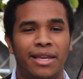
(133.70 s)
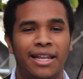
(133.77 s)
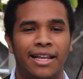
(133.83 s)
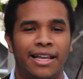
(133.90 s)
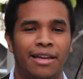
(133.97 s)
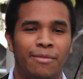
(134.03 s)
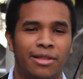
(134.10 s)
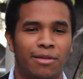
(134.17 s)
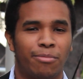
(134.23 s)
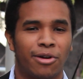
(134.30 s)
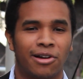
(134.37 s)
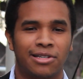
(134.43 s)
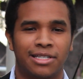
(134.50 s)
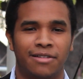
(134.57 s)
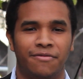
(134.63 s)
meeting him in the
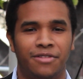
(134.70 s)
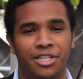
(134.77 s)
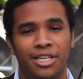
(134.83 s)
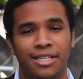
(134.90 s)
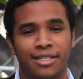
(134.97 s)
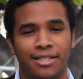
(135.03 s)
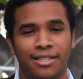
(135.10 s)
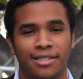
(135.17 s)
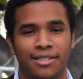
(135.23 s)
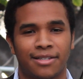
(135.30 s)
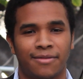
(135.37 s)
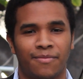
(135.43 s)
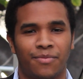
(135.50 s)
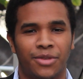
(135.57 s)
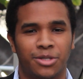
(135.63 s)
person of Jesus
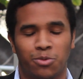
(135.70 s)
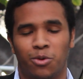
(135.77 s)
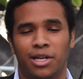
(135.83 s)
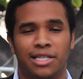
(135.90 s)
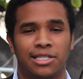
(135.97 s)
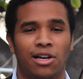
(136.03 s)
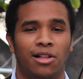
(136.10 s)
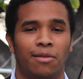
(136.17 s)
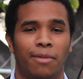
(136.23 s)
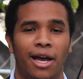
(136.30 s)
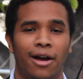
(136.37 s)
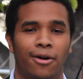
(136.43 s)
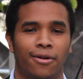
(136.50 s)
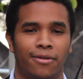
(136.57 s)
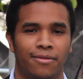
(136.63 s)
is what it's all
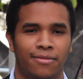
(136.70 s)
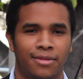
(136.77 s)
about.